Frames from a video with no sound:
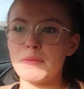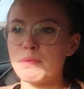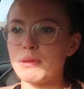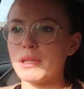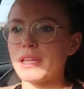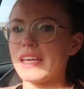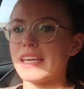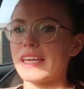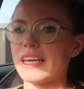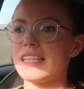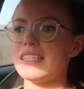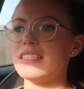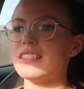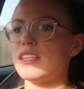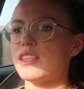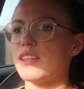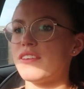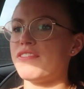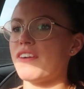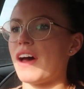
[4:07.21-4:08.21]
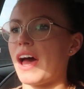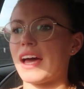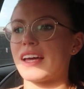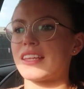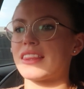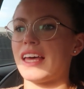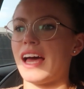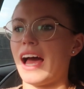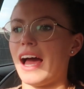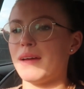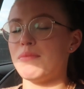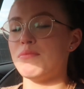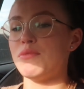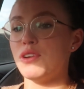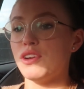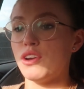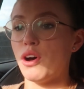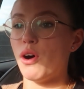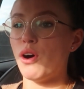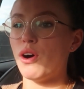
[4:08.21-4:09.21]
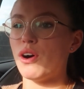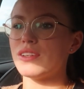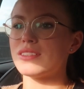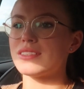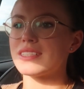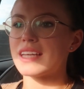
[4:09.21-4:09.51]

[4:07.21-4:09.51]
playing into the fact that I'm not